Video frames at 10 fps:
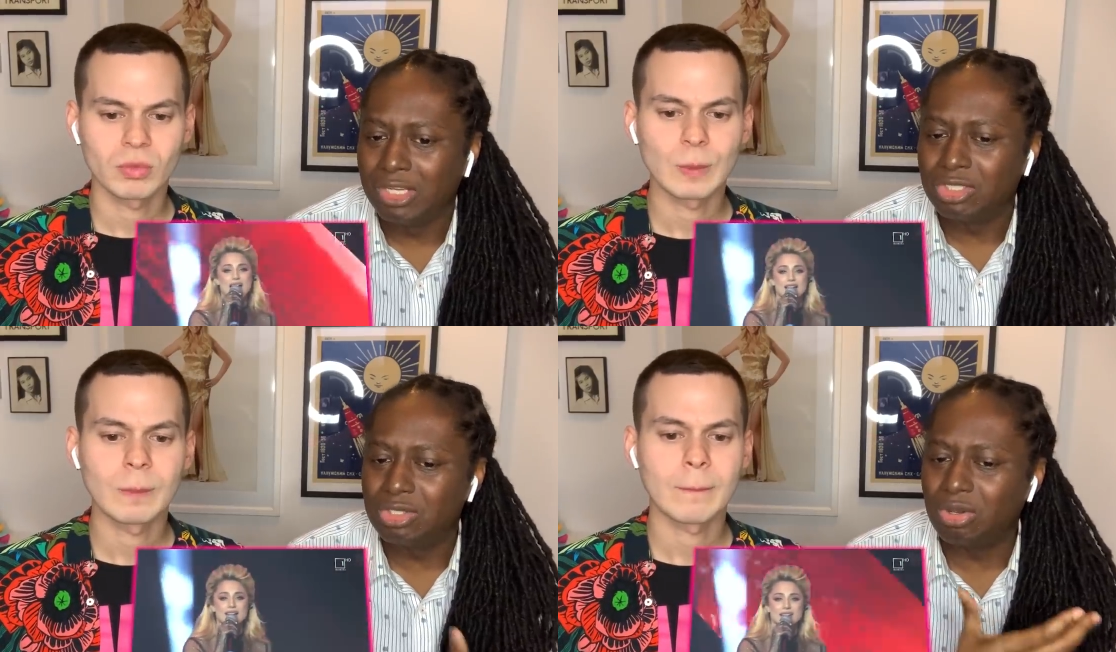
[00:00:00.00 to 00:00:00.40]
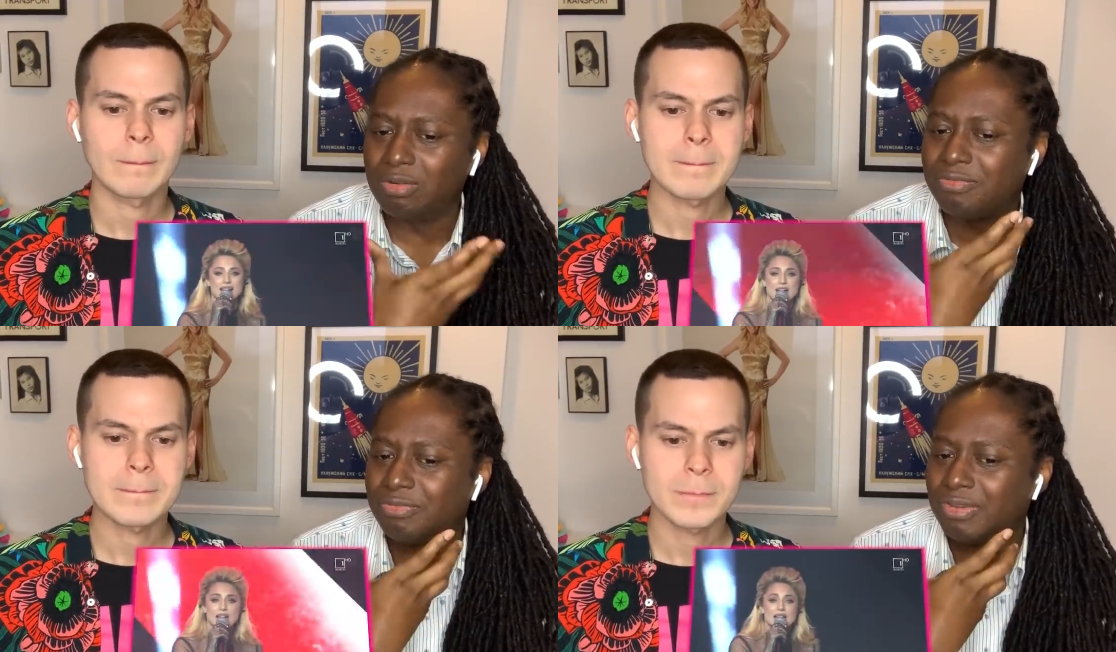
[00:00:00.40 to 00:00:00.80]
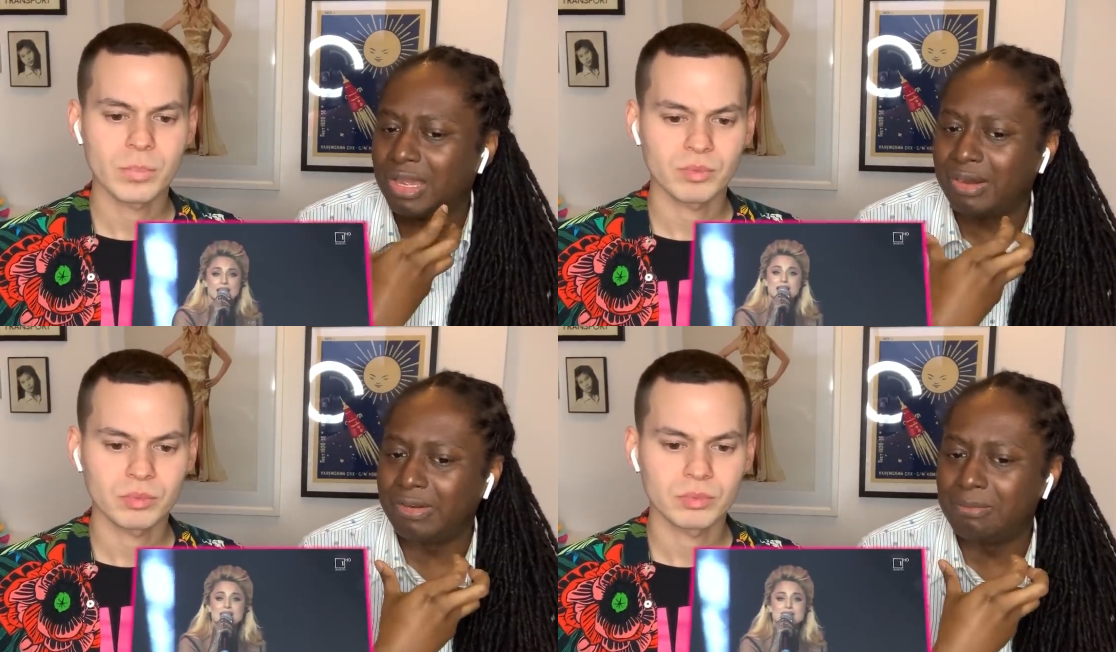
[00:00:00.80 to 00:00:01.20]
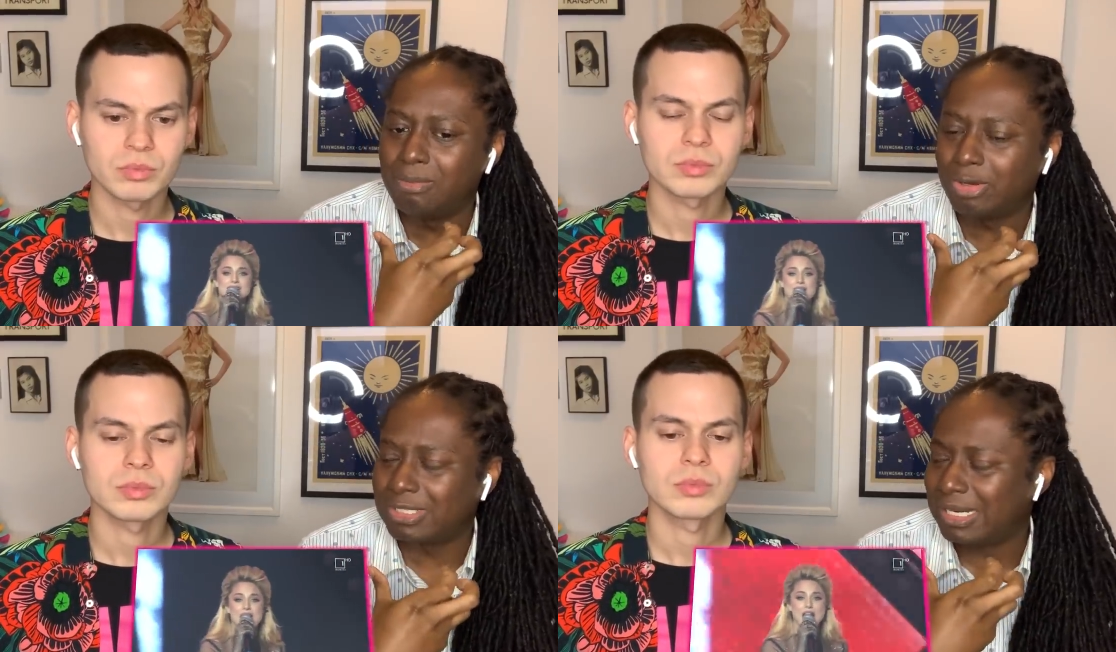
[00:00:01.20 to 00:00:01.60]
Speaker 1: She's got a very
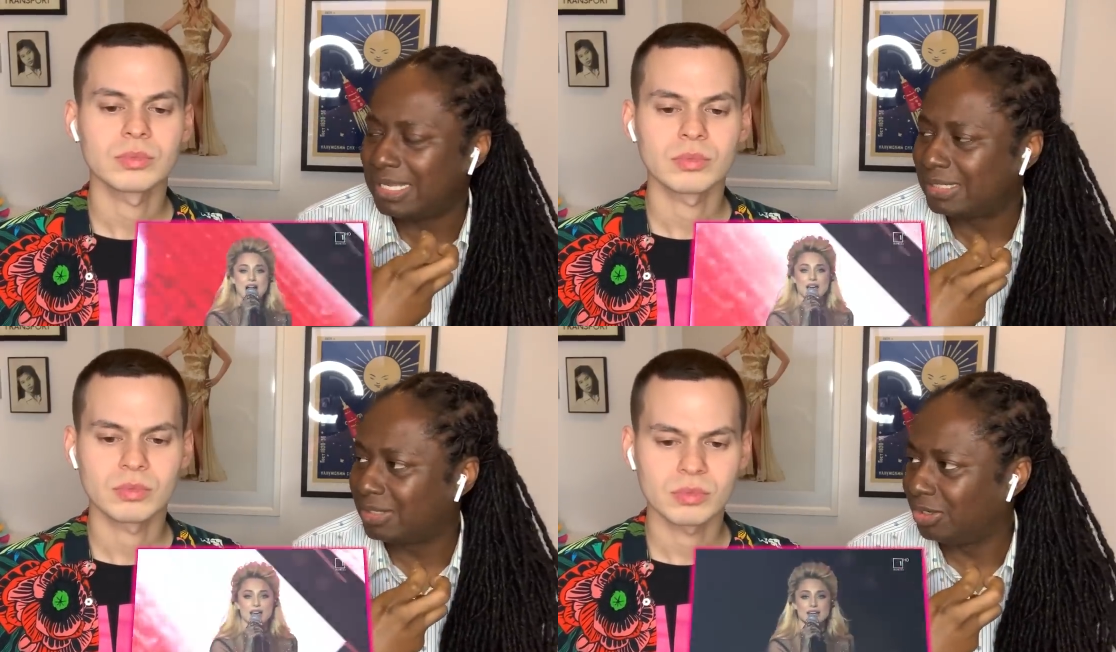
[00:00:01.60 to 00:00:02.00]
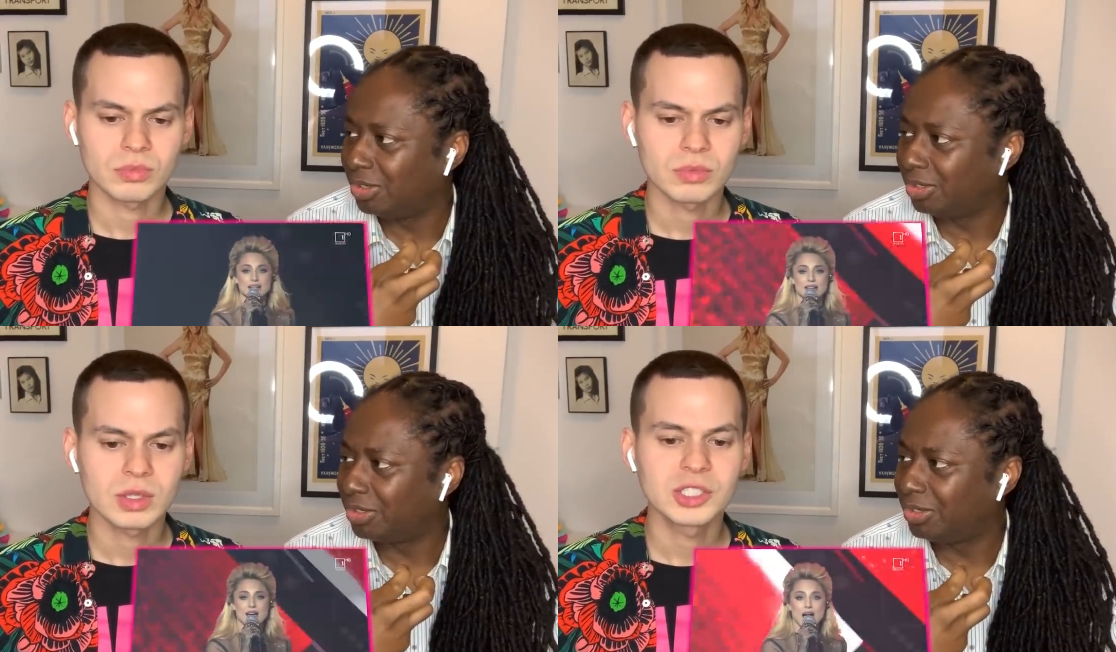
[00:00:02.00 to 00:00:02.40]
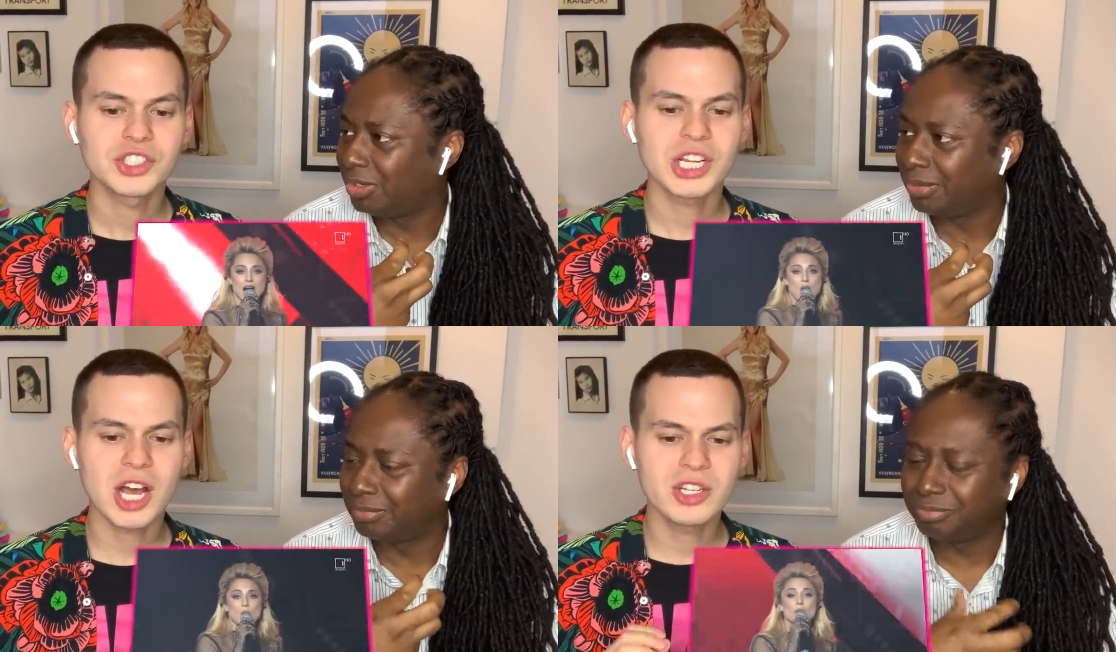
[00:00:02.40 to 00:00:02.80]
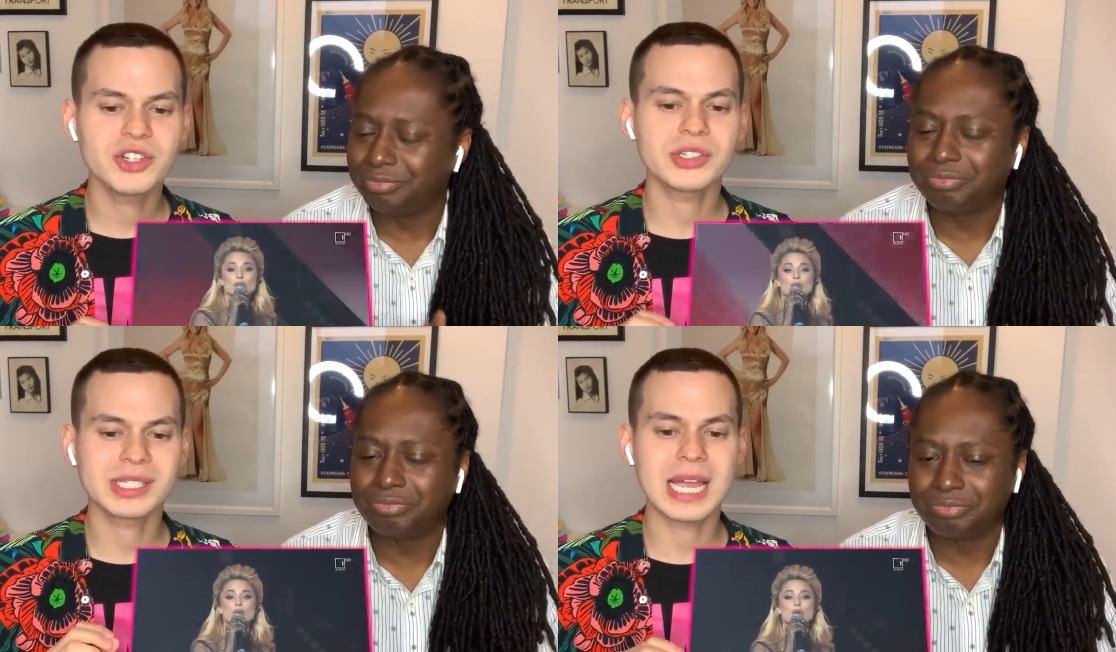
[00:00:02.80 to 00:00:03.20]
model-esque look. You
Speaker 2: know? She
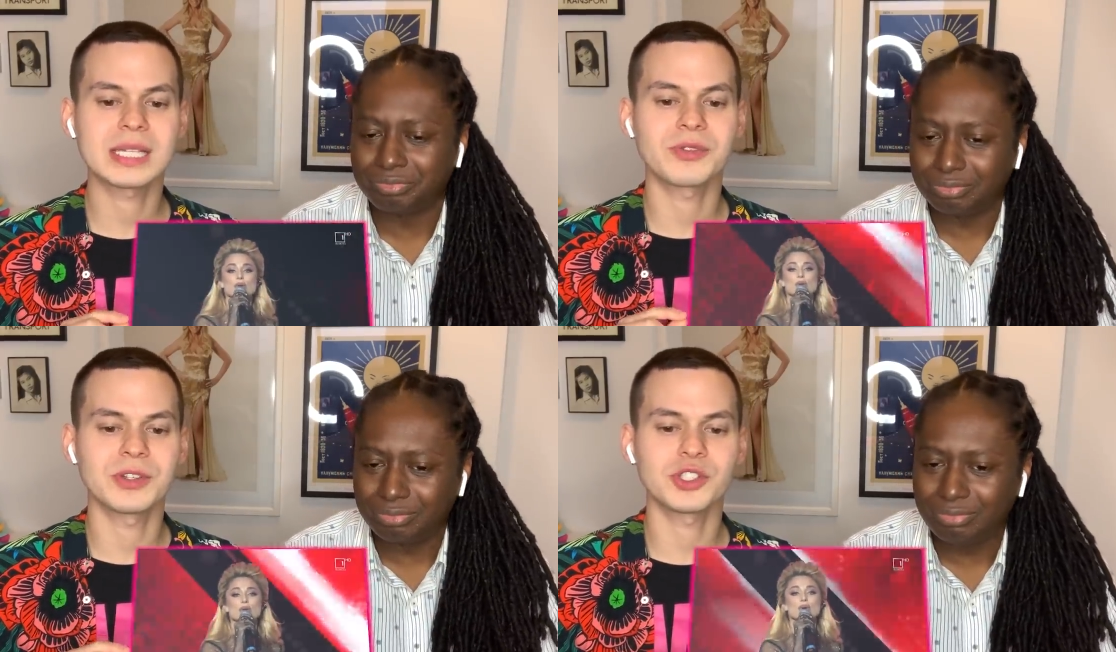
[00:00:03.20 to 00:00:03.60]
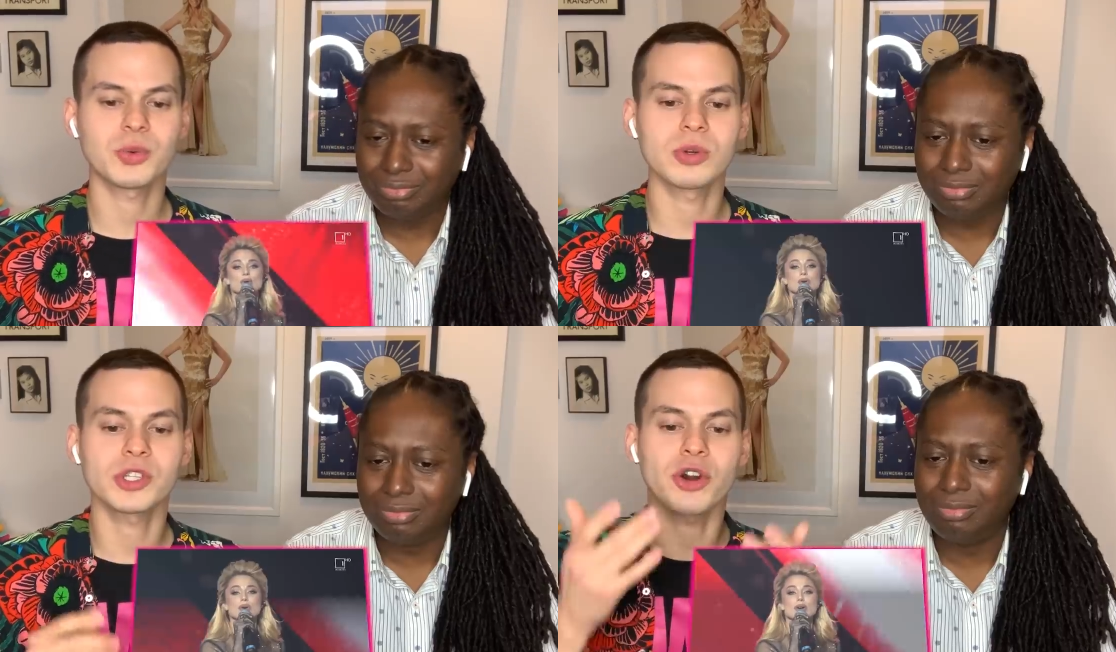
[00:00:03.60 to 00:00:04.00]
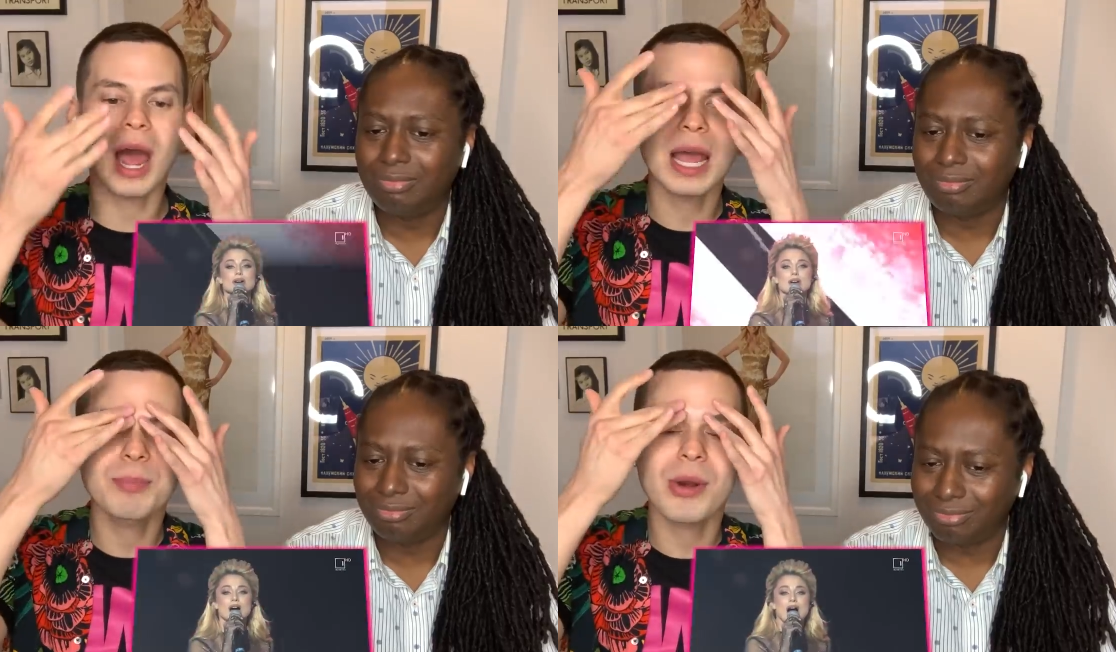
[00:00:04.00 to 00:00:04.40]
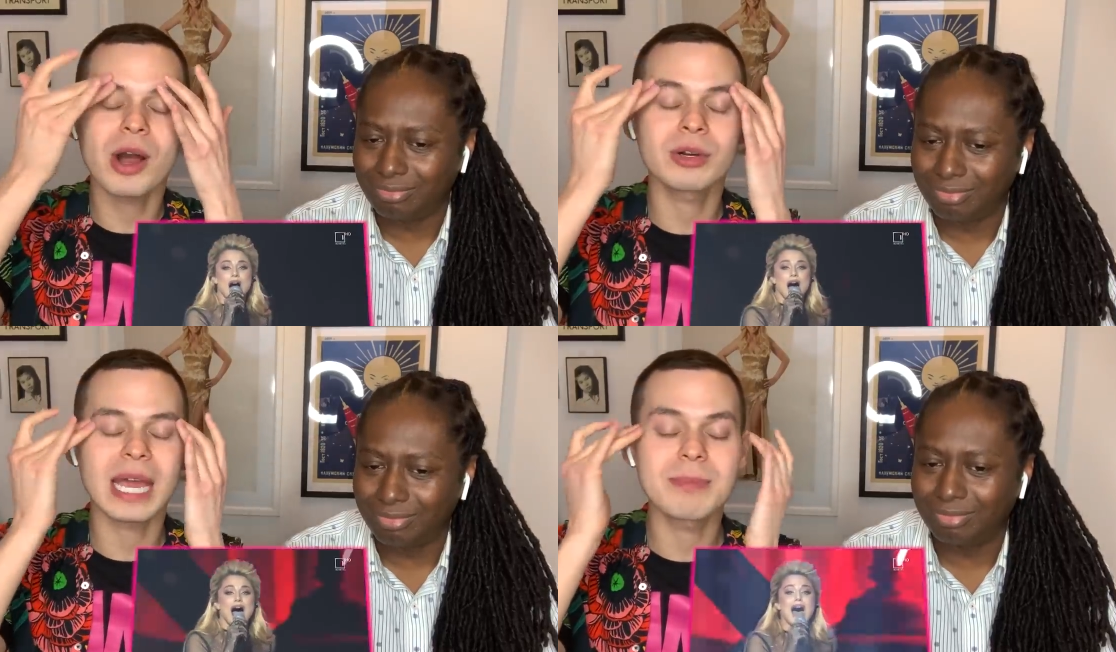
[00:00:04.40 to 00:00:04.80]
understands visuals. Her
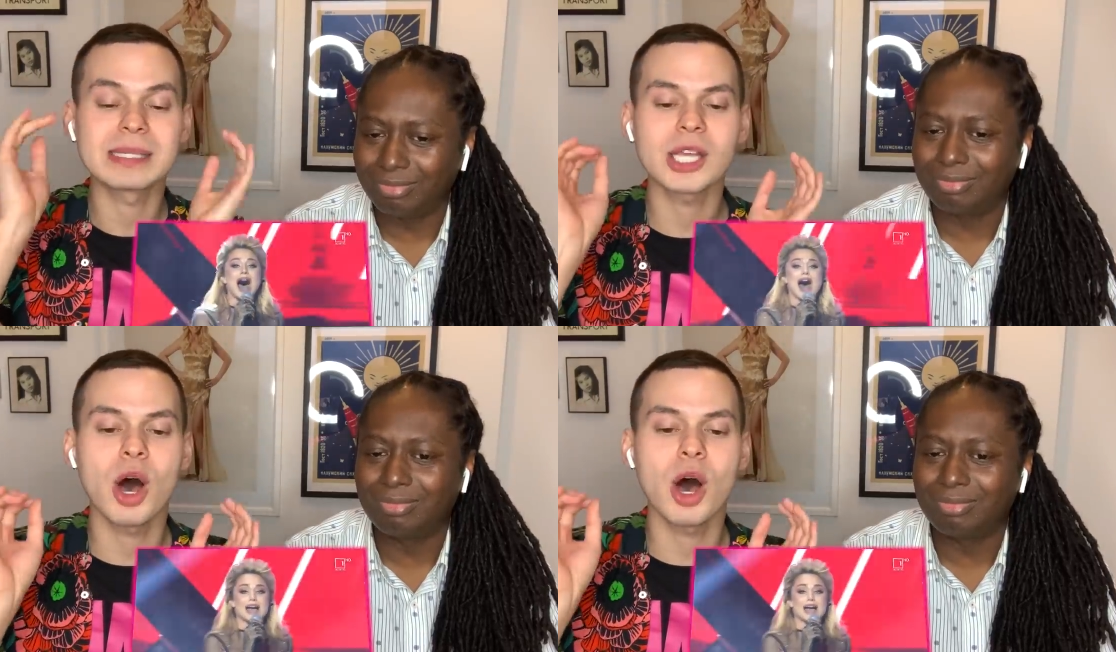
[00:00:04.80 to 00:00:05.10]
eyebrow game is